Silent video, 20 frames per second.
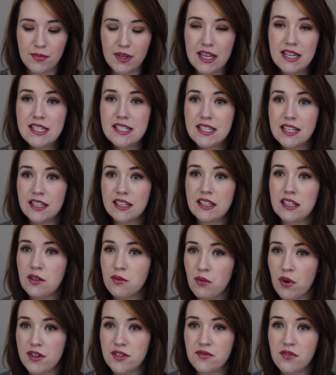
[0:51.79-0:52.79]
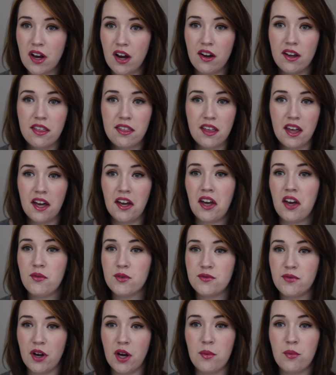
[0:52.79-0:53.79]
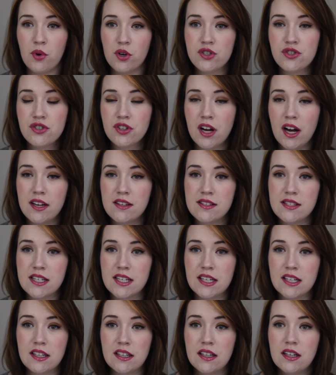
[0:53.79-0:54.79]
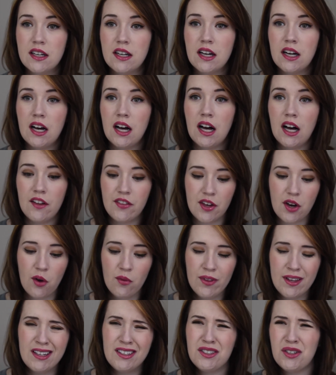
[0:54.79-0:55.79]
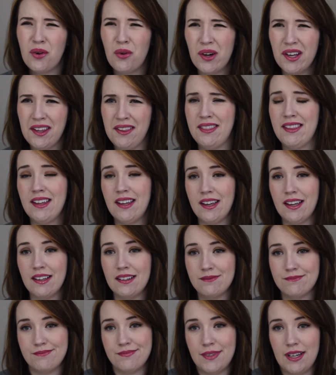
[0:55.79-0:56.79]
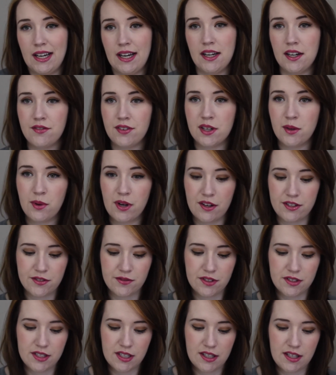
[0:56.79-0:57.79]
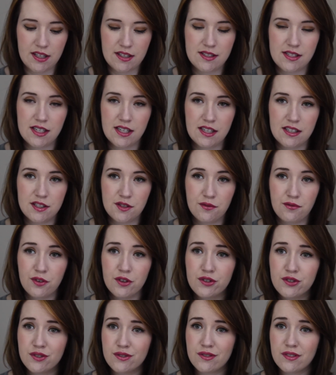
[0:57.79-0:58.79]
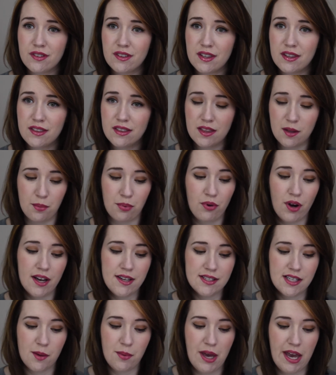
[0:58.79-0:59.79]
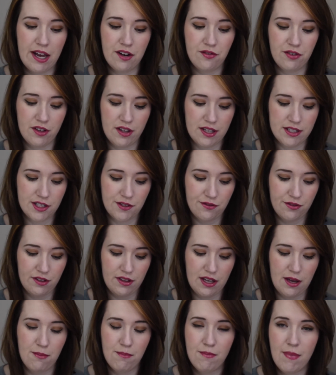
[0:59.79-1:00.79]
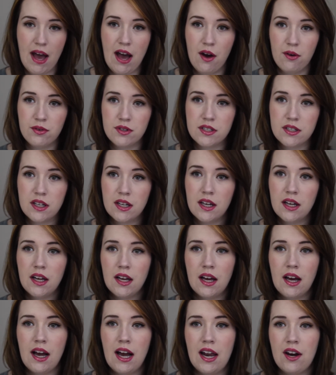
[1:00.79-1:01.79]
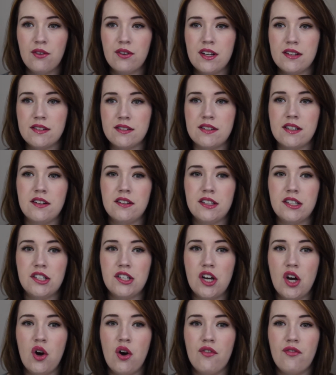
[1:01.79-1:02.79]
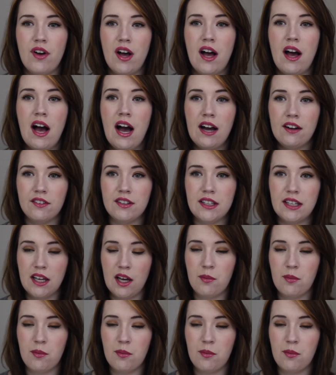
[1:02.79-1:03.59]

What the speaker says: It was very thick, it was very moisturizing. The only annoying thing, I don't know if anyone else feels like this, is for the price I paid for this, for the amount, I don't necessarily know if I really